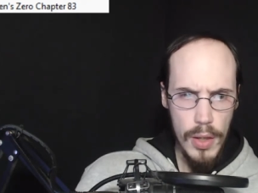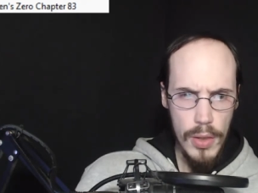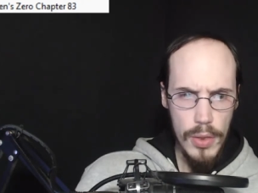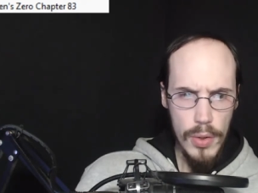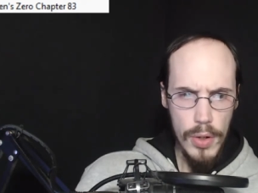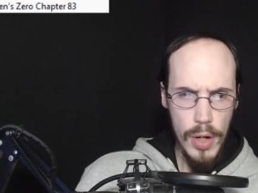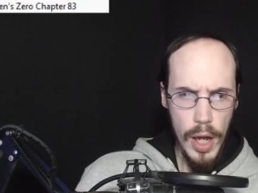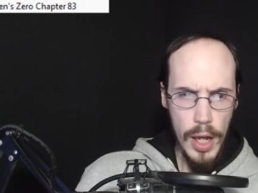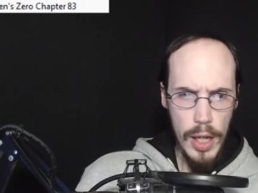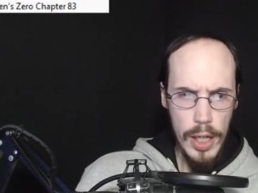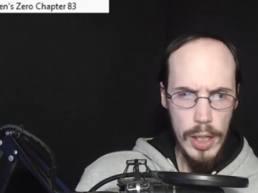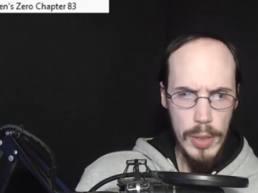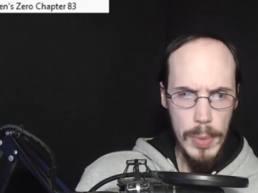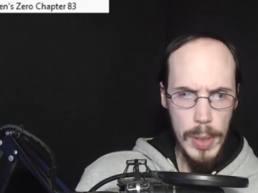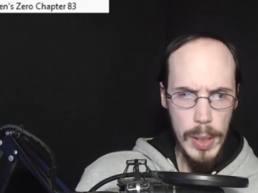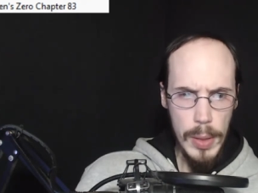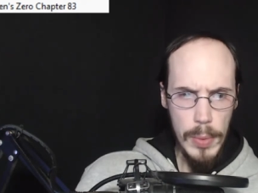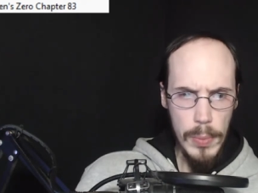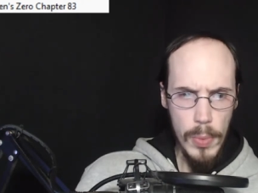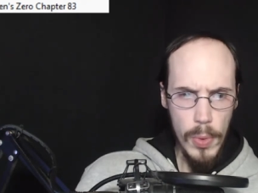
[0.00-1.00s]
They're not human
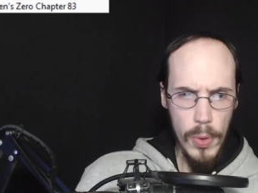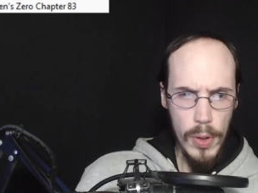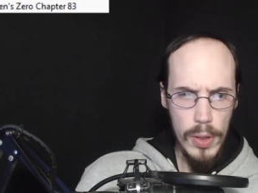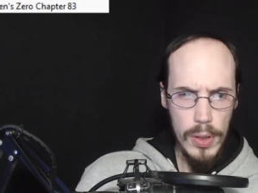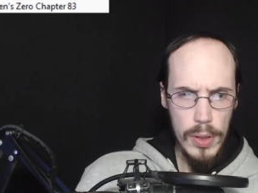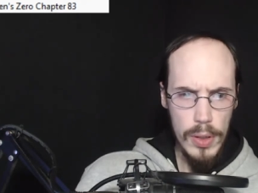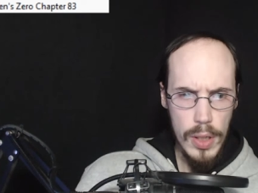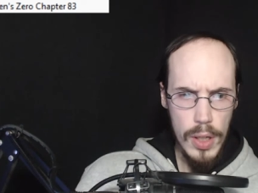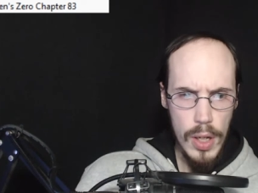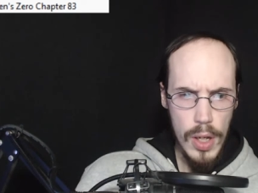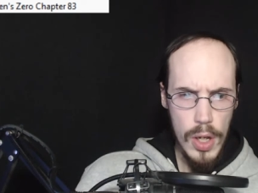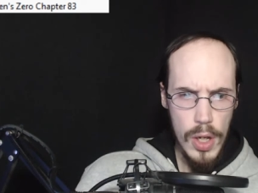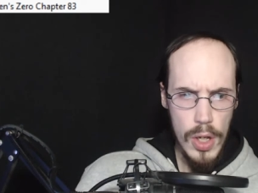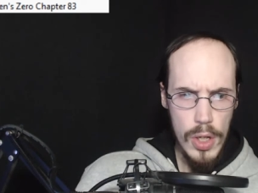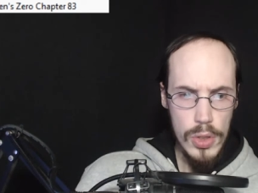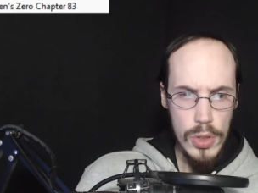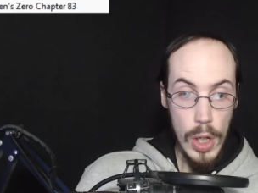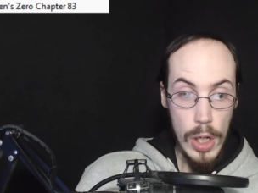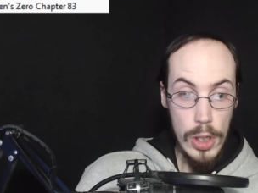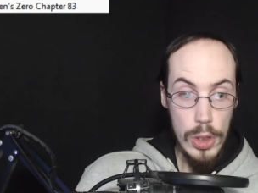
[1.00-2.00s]
anymore,
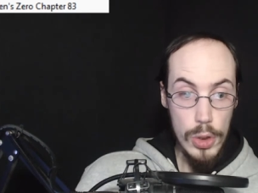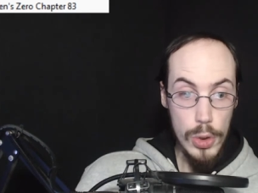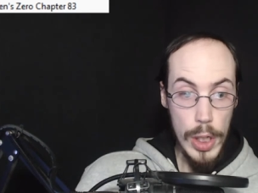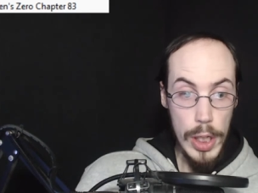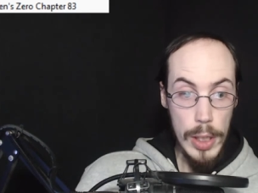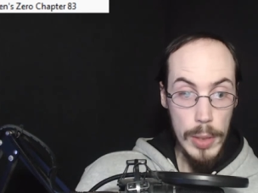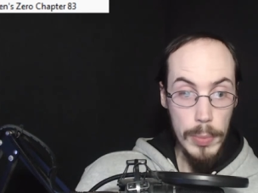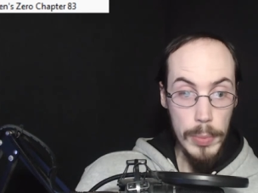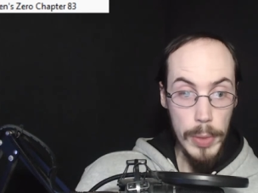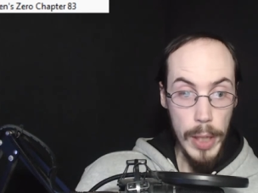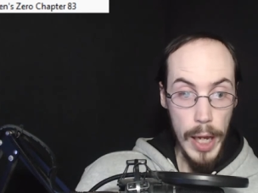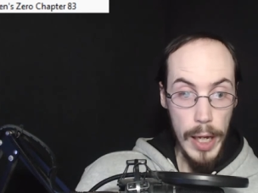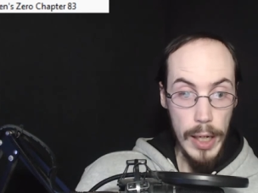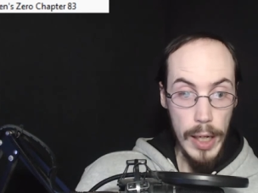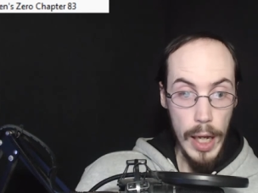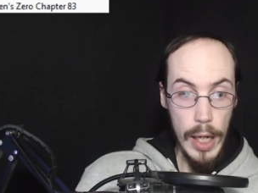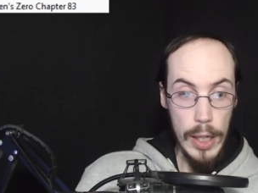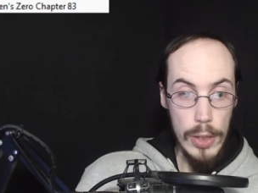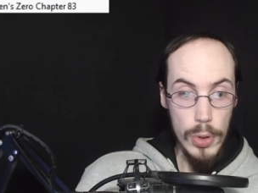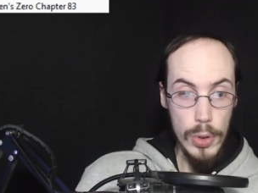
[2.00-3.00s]
so I treat them like
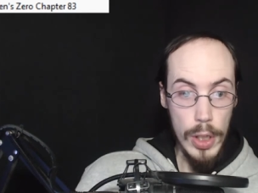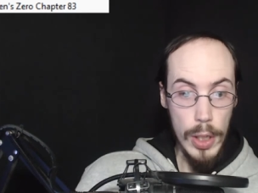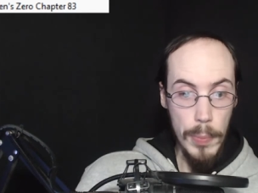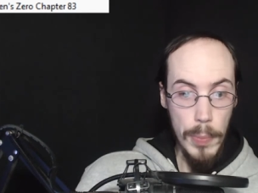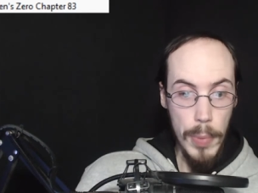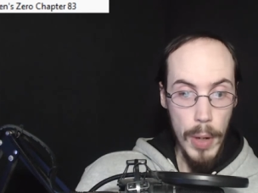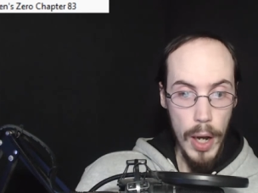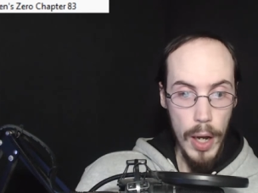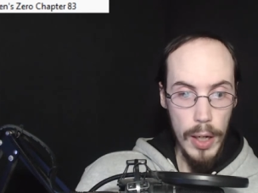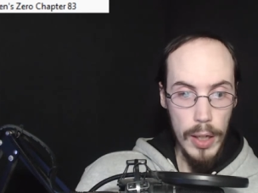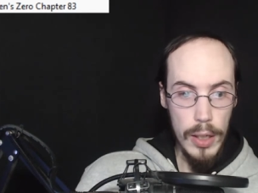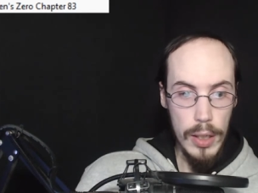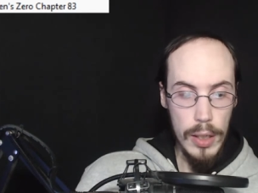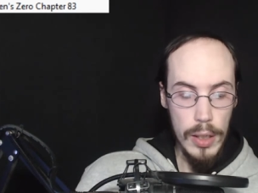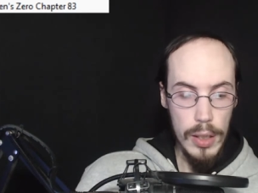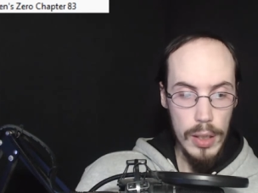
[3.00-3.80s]
I treat a bug.